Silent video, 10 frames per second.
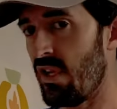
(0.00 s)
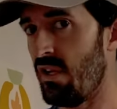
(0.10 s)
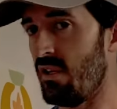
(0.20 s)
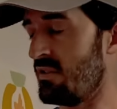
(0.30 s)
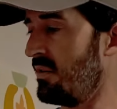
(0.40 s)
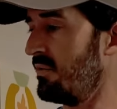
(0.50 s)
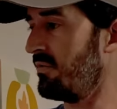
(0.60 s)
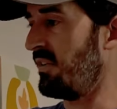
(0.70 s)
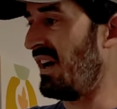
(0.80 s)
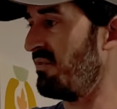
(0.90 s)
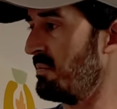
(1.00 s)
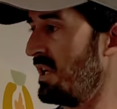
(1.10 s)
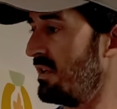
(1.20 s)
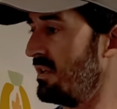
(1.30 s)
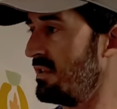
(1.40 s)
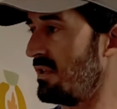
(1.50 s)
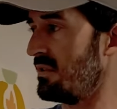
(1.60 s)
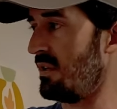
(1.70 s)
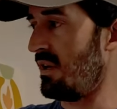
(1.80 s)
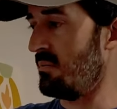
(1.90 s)
is 5-minute easy
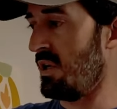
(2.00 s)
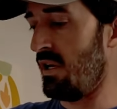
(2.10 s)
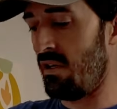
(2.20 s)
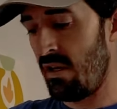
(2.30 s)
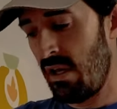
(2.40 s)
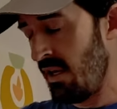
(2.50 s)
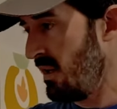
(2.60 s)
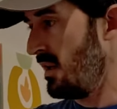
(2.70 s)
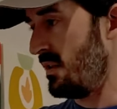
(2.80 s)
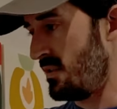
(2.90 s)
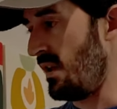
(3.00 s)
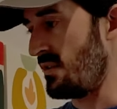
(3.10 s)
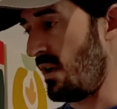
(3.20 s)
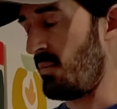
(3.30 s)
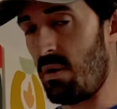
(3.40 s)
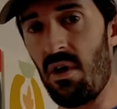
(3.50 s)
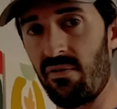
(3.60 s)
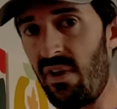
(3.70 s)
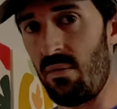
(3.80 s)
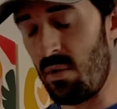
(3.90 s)
sand mud. It sets up in about 5